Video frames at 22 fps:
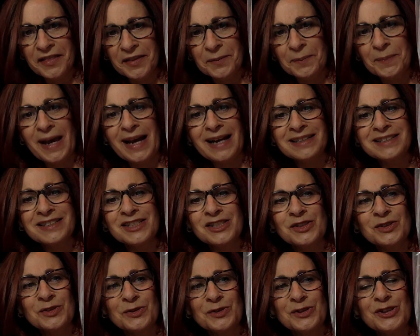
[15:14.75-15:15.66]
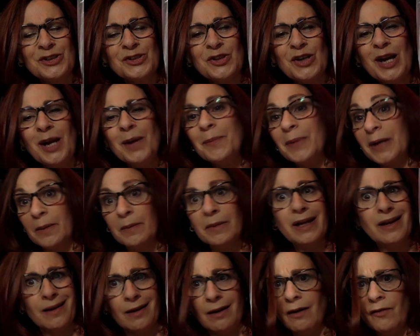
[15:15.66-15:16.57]
the back to school stripe. And I'm
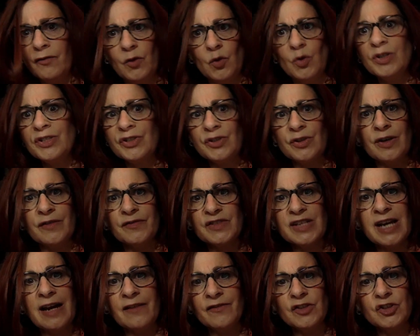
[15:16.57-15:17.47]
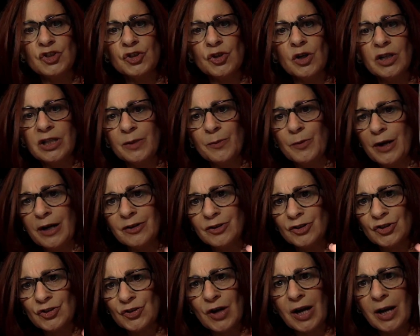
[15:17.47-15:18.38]
like, of course you have to have the Charlie
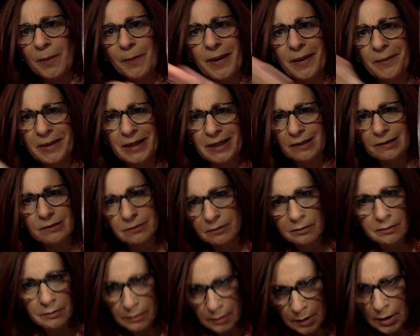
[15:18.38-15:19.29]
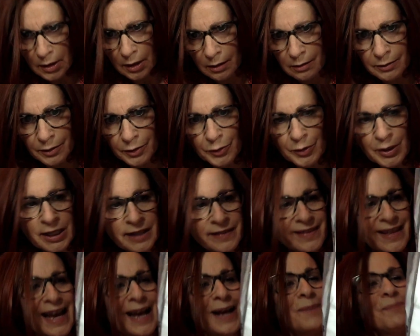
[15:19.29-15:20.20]
Brown stripe. I mean, you know, you
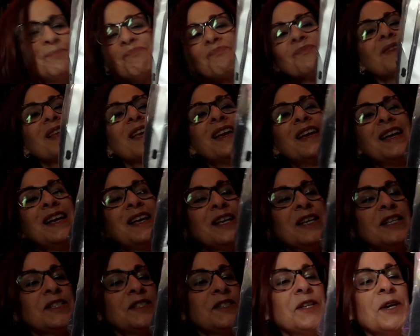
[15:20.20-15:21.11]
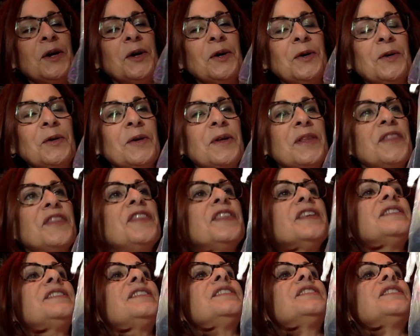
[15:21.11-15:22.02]
need that. So
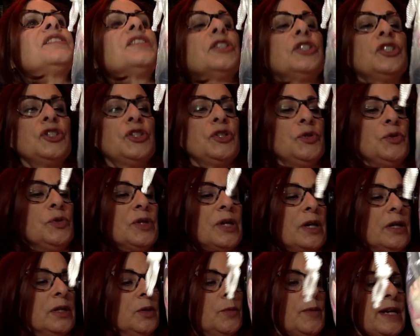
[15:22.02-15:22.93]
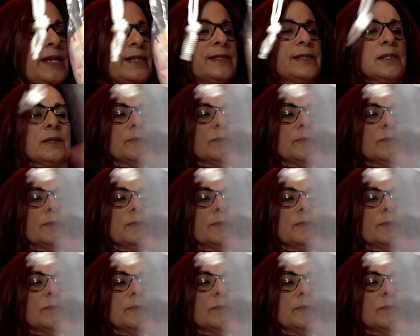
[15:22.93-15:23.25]
this is the 2 colorways,